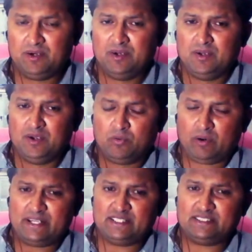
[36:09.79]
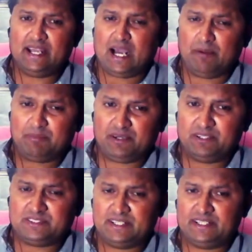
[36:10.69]
What is the after's
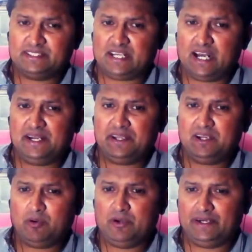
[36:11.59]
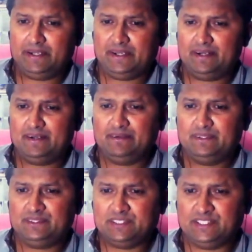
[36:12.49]
understanding of political
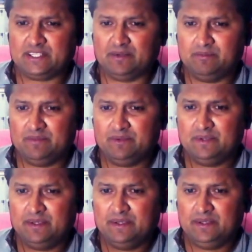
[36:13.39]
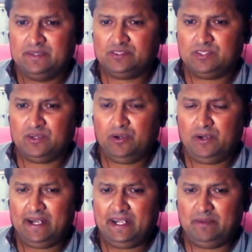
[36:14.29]
system? So
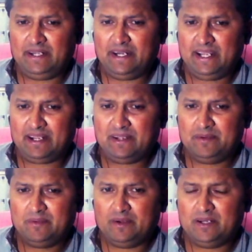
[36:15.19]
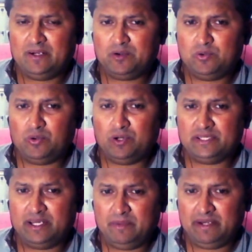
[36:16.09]
let me take a 2 or 3
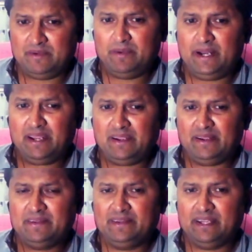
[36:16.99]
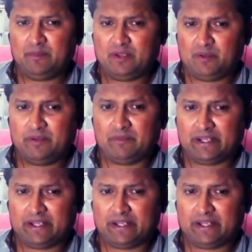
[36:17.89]
minute break, then I'm coming back.